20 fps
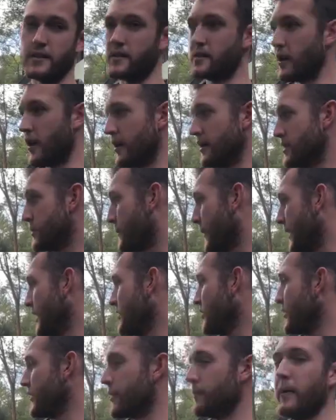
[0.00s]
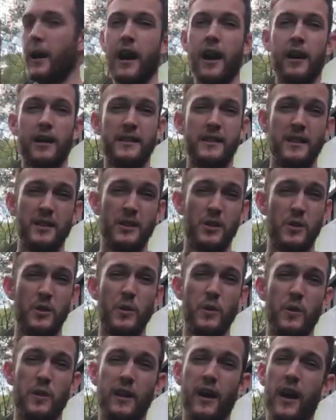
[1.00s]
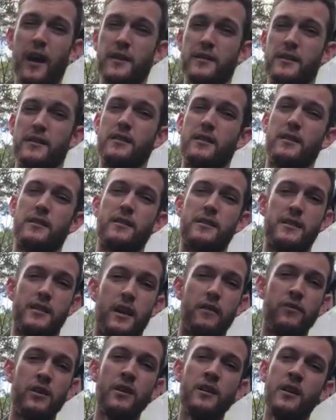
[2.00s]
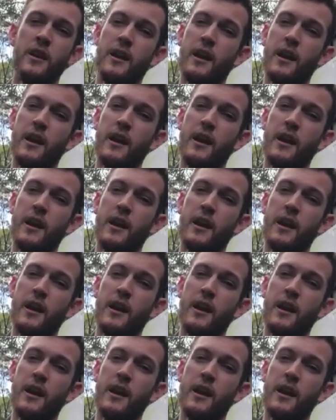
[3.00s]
So he's been here at the park since 2007.